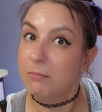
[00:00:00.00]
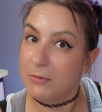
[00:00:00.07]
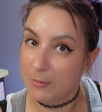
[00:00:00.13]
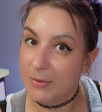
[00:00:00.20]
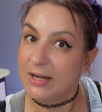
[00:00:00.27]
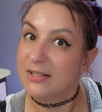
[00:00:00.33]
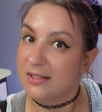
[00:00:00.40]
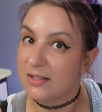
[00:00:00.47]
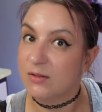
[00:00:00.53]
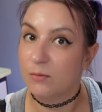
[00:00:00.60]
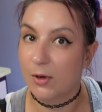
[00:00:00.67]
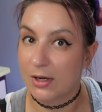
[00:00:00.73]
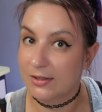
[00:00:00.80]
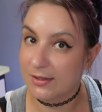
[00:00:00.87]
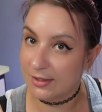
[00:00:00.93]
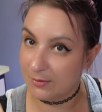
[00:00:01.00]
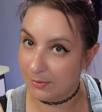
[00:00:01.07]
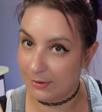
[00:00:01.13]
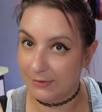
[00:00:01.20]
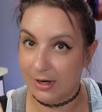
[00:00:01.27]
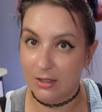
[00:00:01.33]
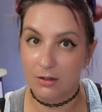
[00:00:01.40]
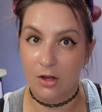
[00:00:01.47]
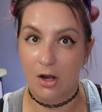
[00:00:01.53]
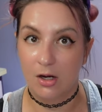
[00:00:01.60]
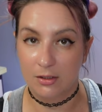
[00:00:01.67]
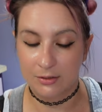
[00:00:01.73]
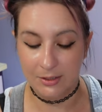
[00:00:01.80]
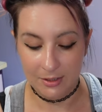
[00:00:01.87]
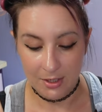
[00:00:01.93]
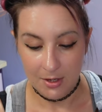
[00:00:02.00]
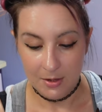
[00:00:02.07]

the basis was. That's what I've got logged.